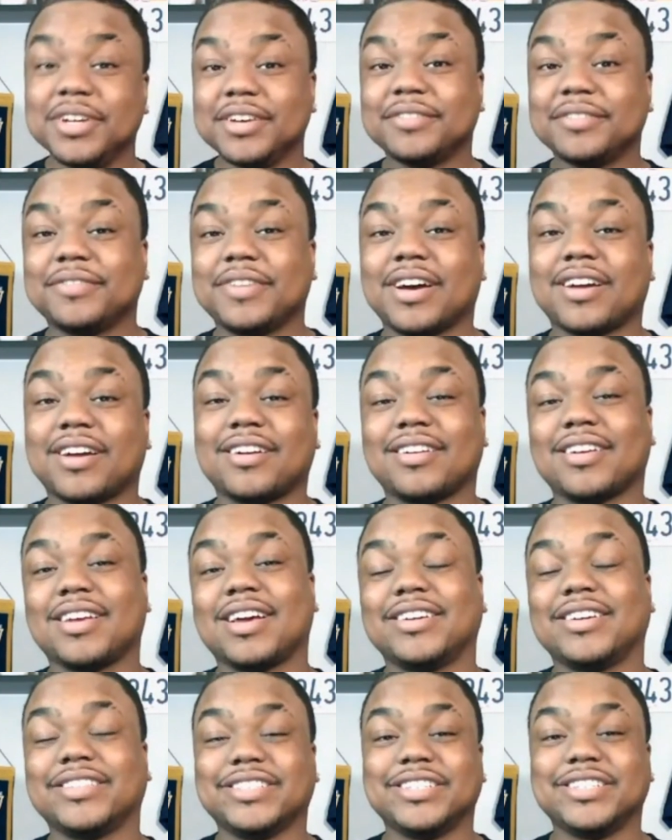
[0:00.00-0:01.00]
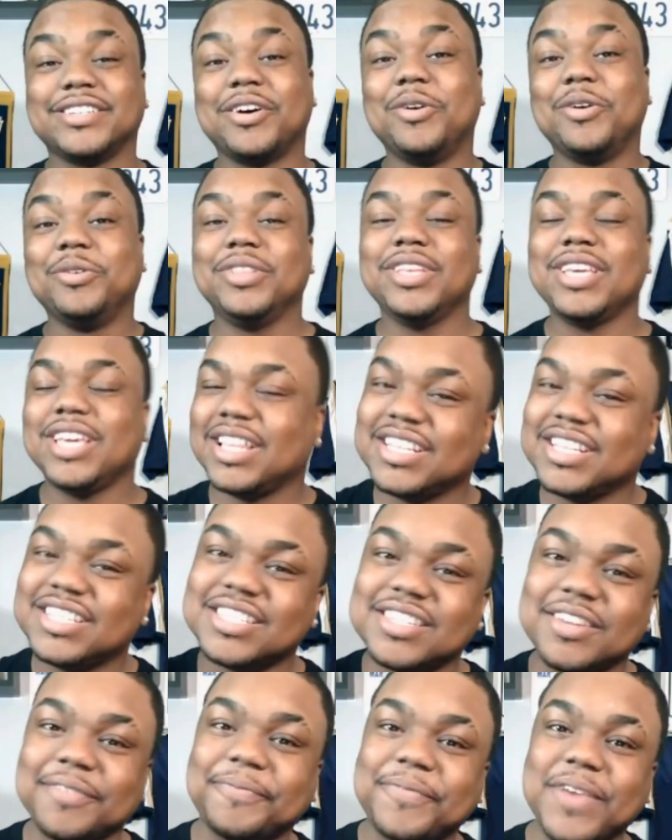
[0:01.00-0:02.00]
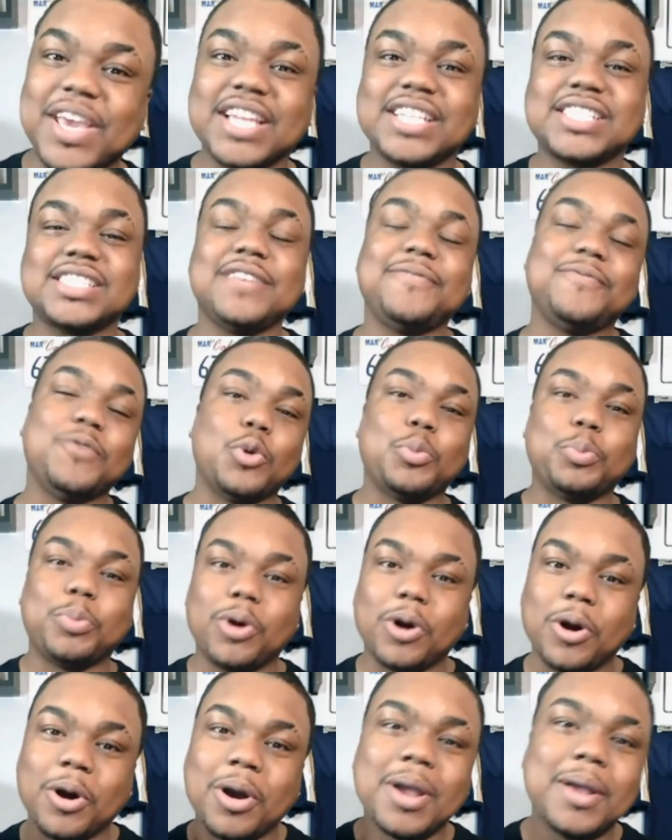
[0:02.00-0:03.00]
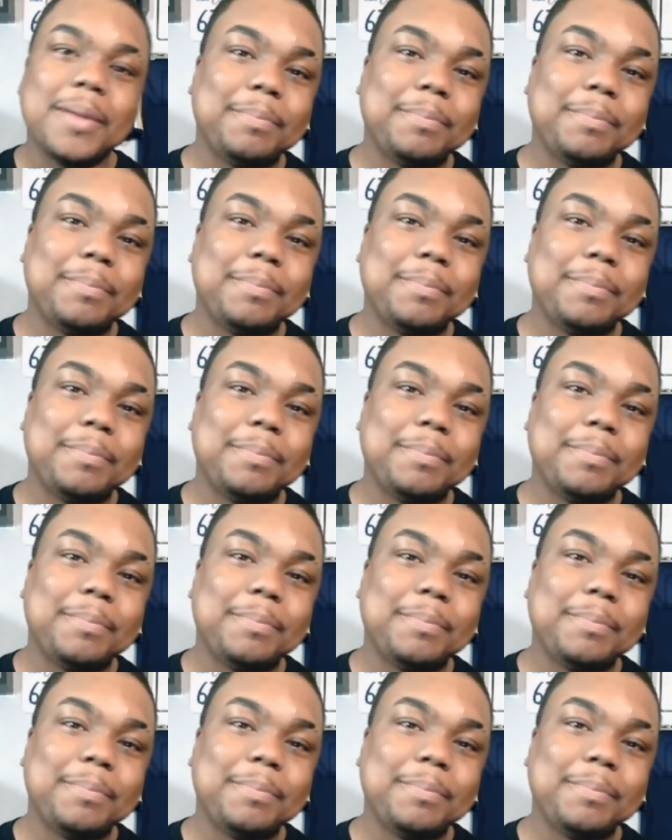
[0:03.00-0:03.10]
fire content only, and this is the Fantasy Football